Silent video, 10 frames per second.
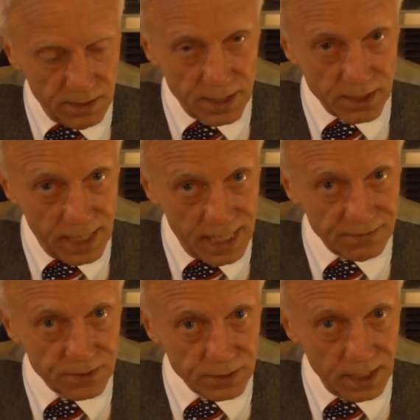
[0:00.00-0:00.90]
their
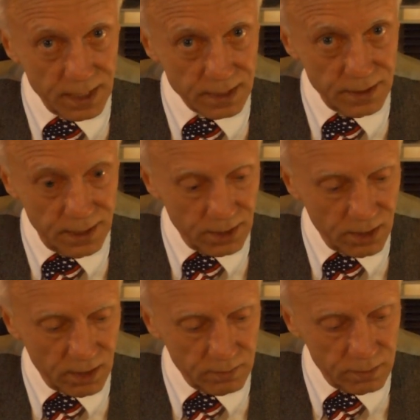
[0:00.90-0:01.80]
after-tax
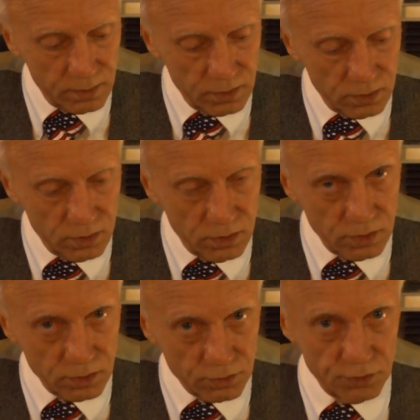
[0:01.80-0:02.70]
income
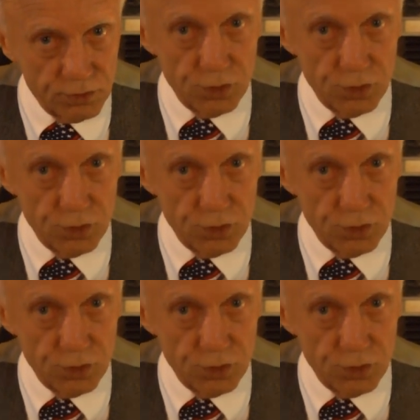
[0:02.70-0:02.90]
grew